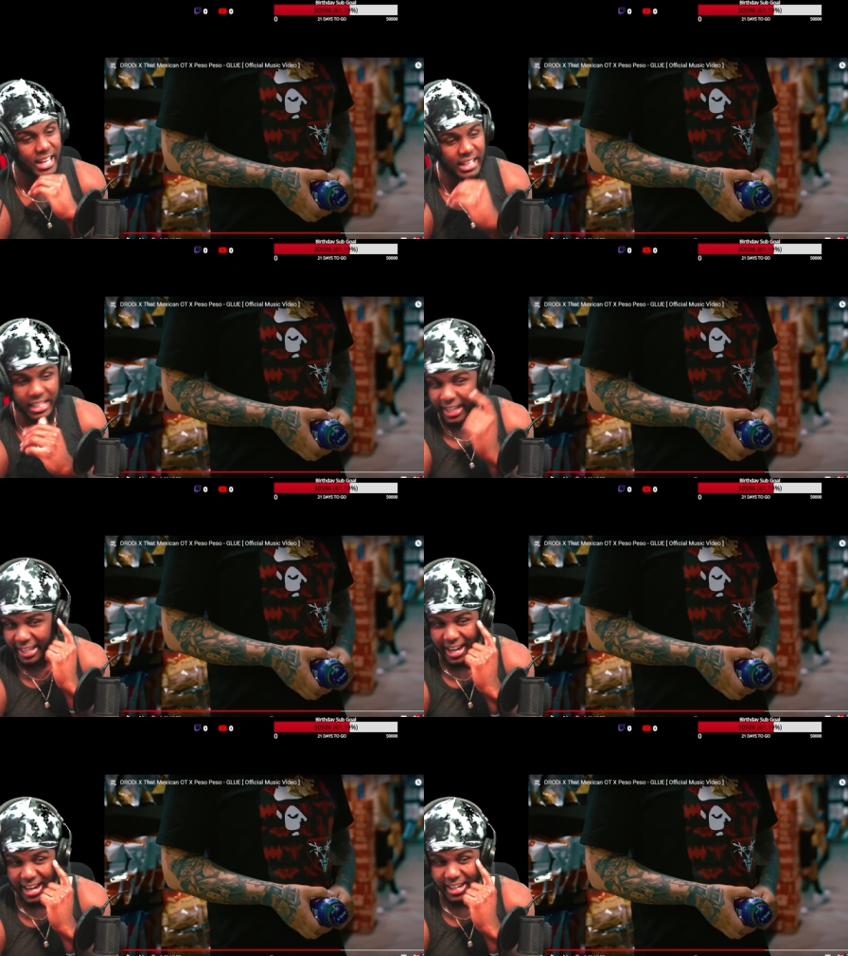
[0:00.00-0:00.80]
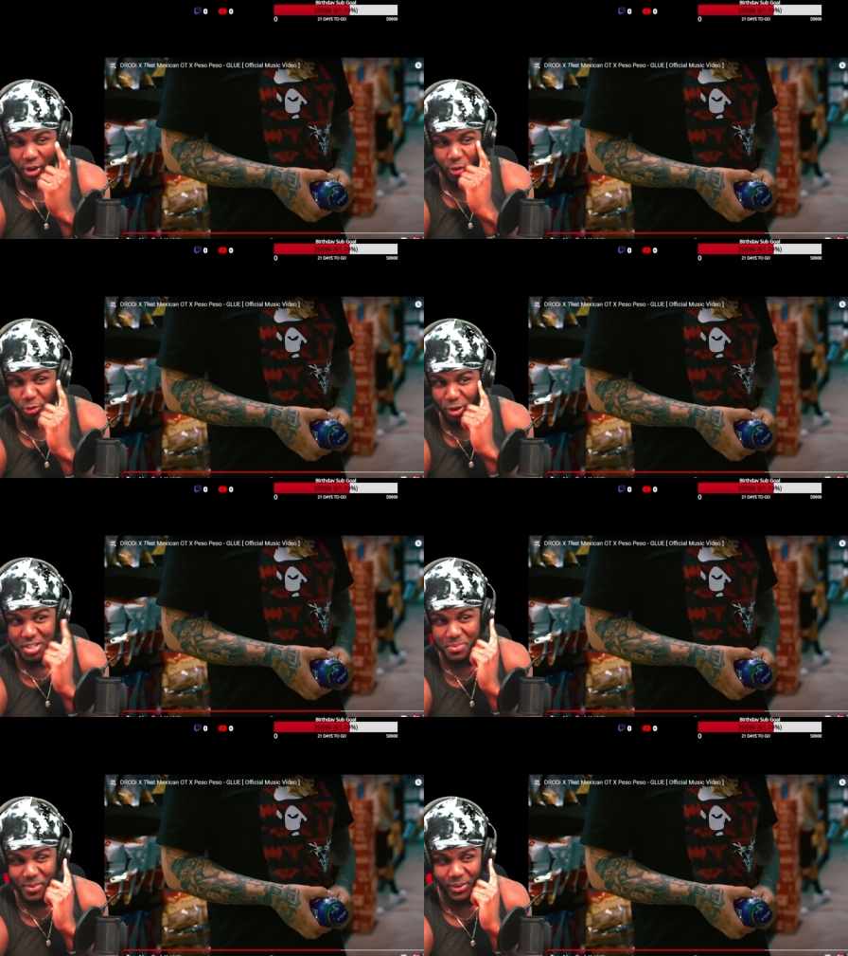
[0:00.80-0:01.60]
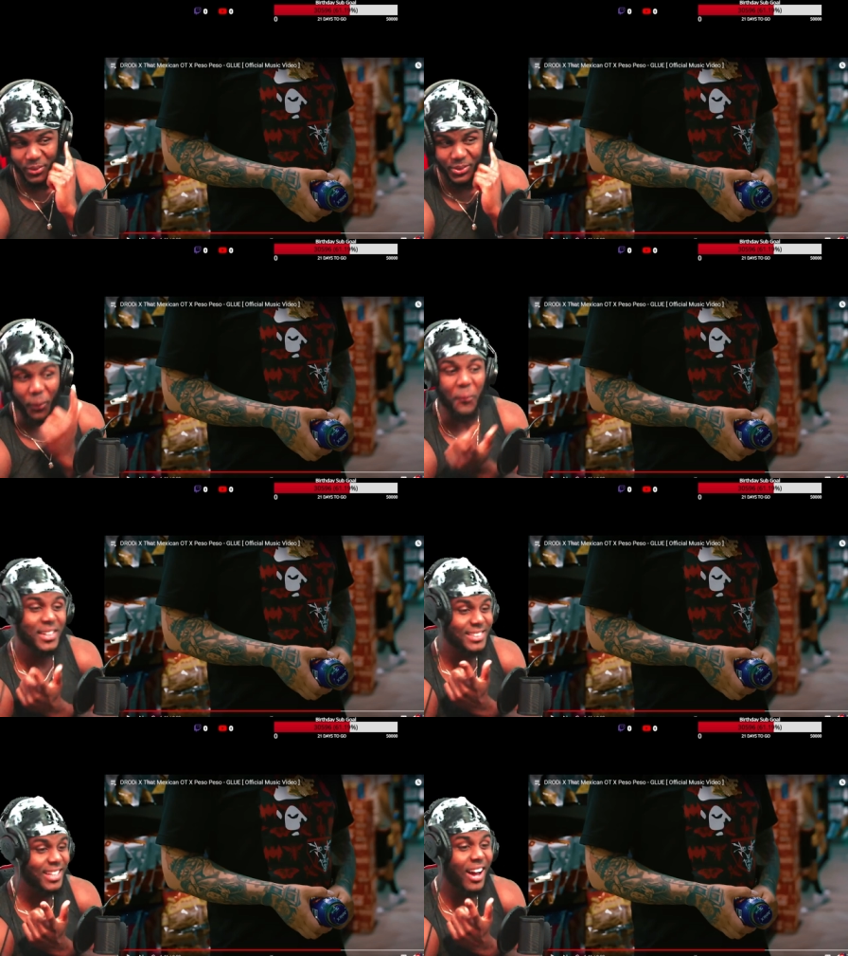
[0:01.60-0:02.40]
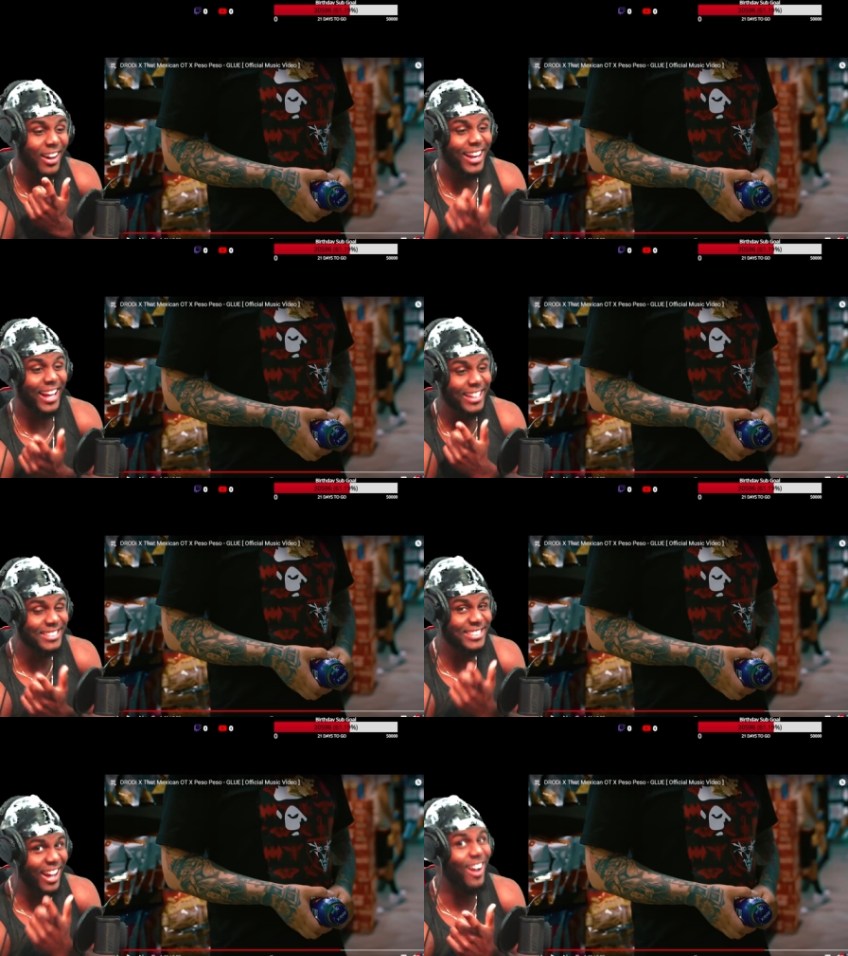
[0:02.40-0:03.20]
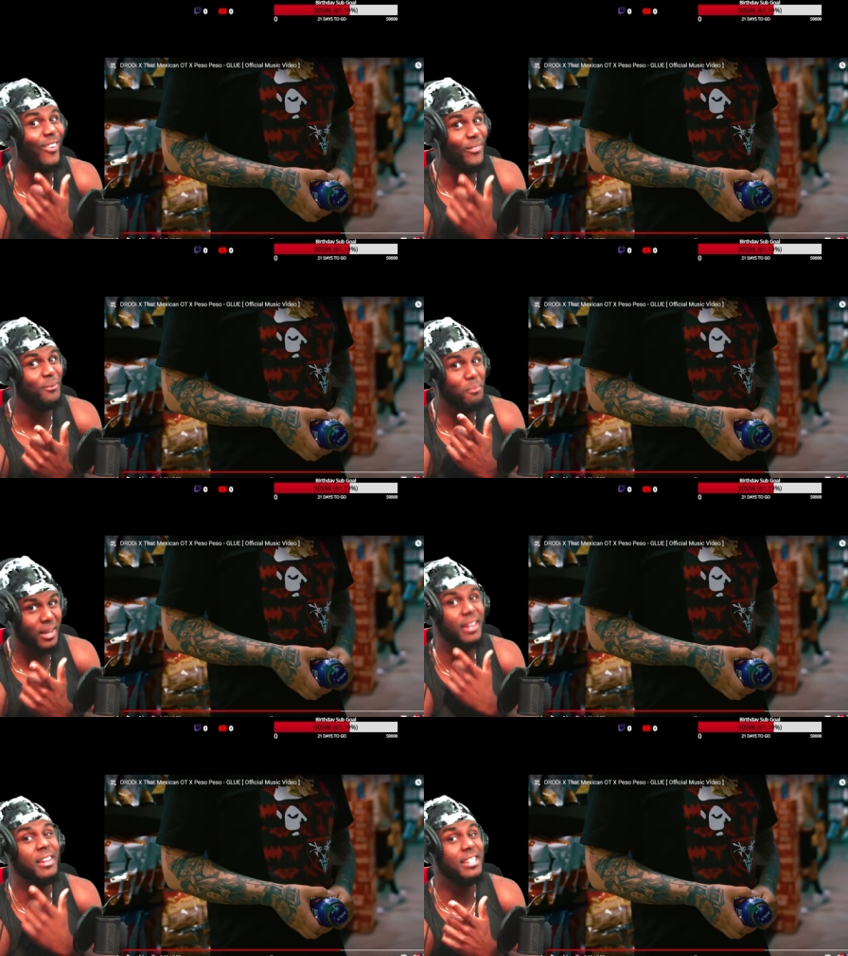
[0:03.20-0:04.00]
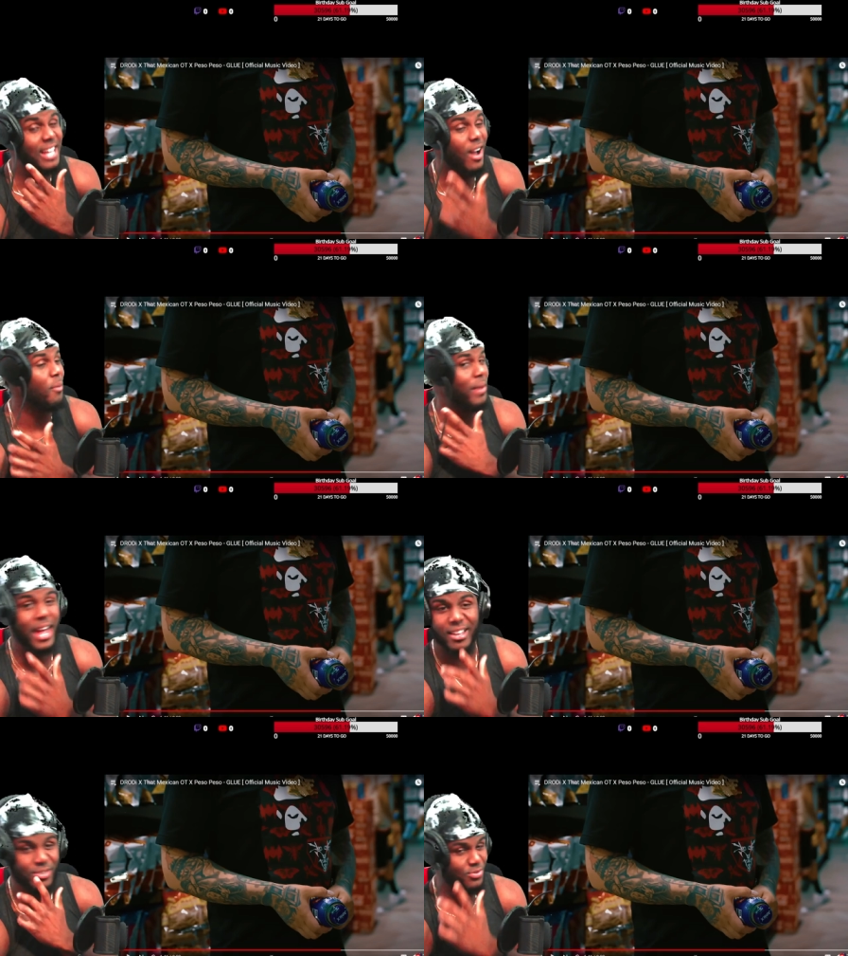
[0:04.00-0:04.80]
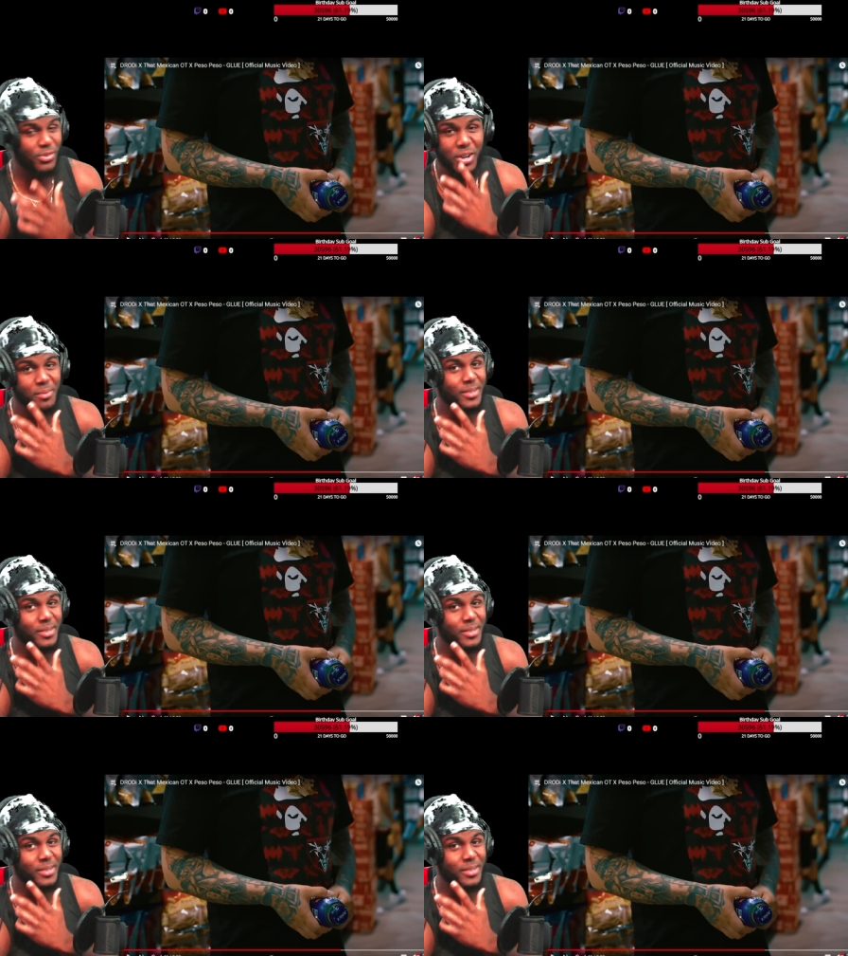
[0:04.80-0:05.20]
Look, hear that nigga voice, bro. Don't he sound like he sound he sound black as fuck,